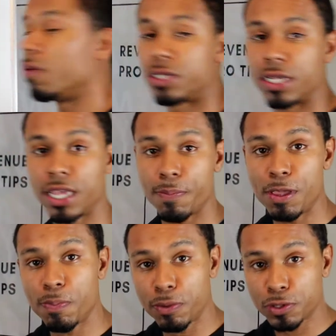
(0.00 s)
Well, to get
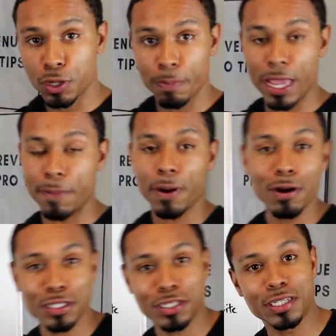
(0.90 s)
people to make
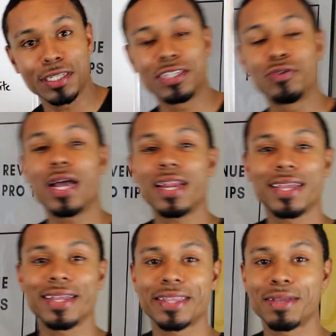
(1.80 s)
purchases, you got to
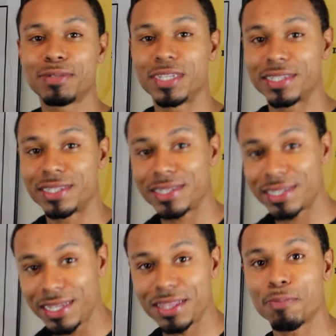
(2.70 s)
get them to
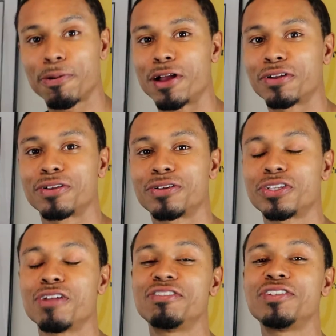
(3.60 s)
see the product or the
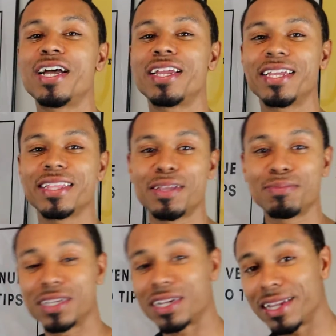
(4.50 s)
service. You got to get them
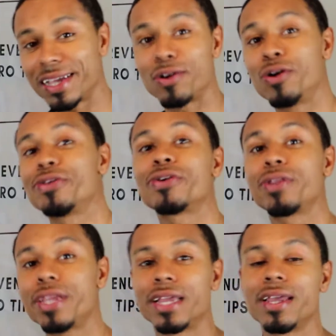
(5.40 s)
to click on your
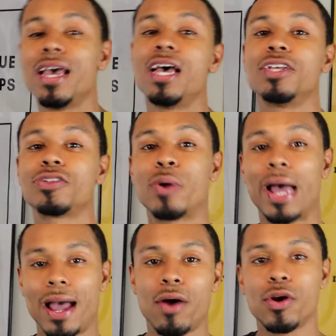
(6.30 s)
link. So
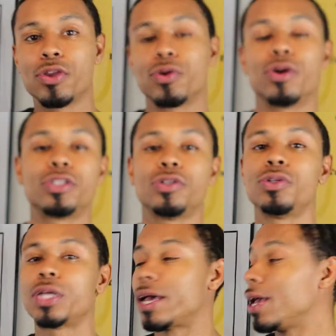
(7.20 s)
how are you going to
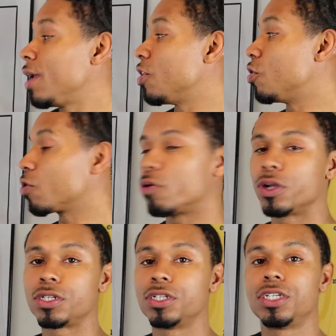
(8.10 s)
do that? You're
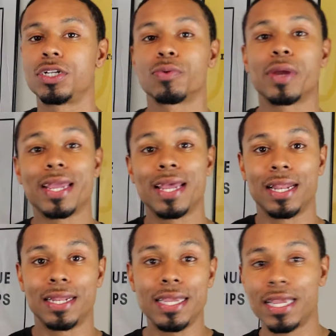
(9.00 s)
going to generate
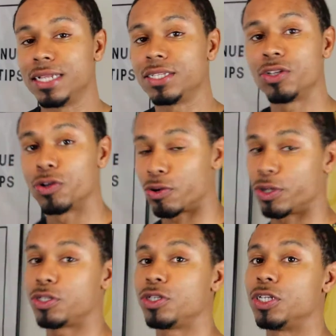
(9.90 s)
leads. You're
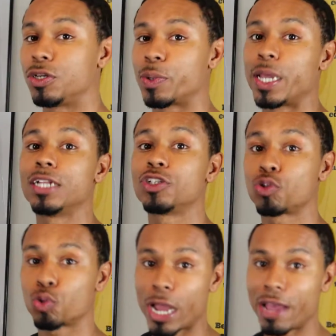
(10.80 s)
going to generate
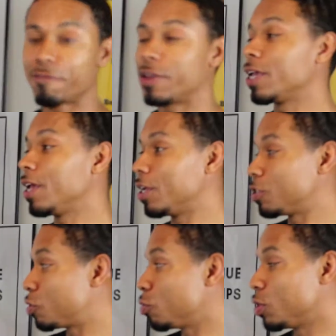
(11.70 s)
traffic
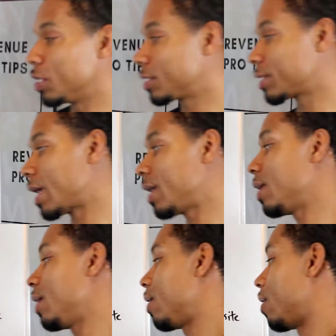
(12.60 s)
to this site,
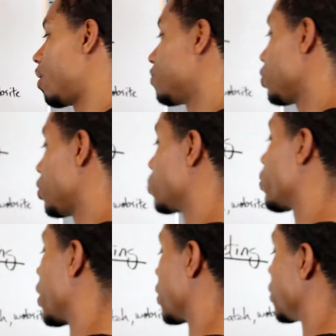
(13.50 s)
to these
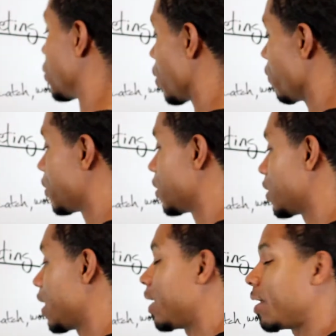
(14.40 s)
products and
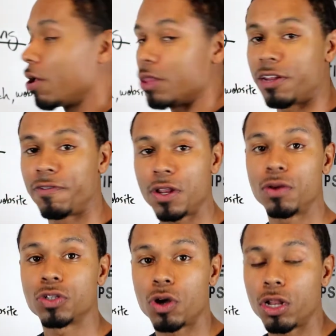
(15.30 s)
services. Now, this
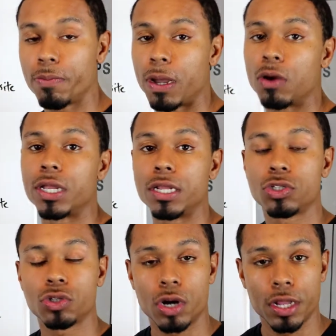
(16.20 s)
video is all about getting
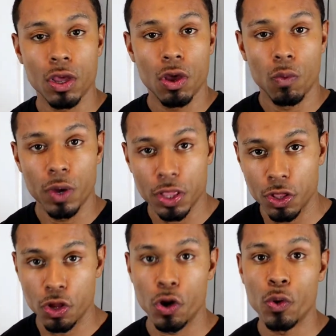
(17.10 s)
started with
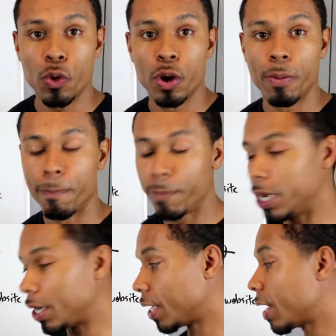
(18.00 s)
no
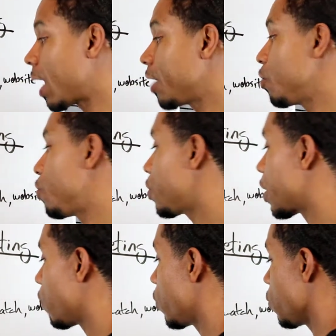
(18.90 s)
money. And how do you do
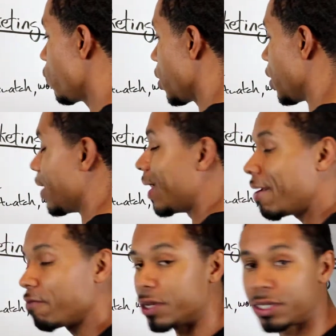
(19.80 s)
that? Well, you want to
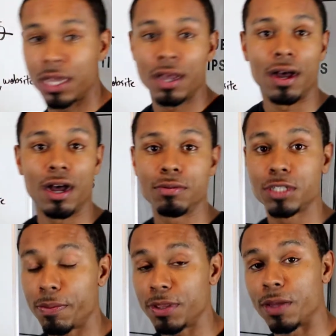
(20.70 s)
leverage
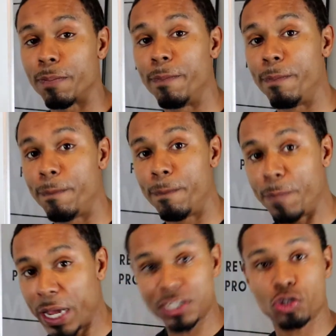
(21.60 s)
some of the
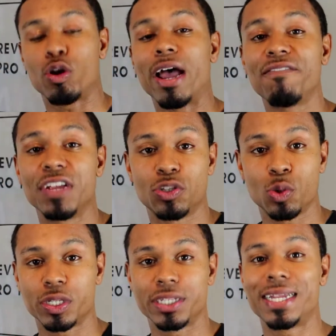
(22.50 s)
best traffic
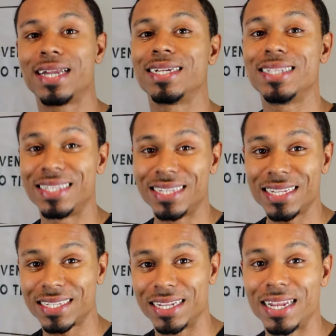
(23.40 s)
sources that
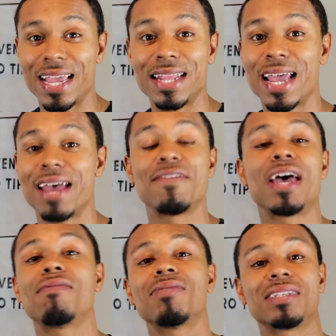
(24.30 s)
exist today and that have
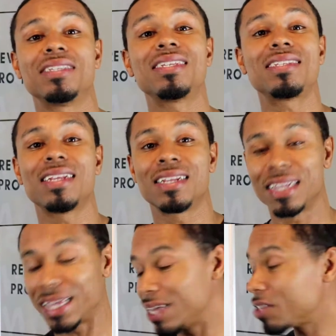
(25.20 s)
ever existed in
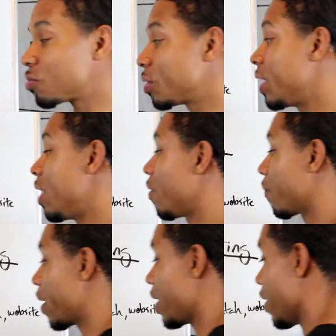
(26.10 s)
history,
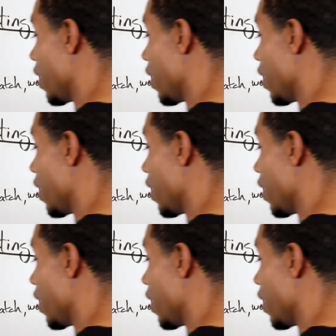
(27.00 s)
right?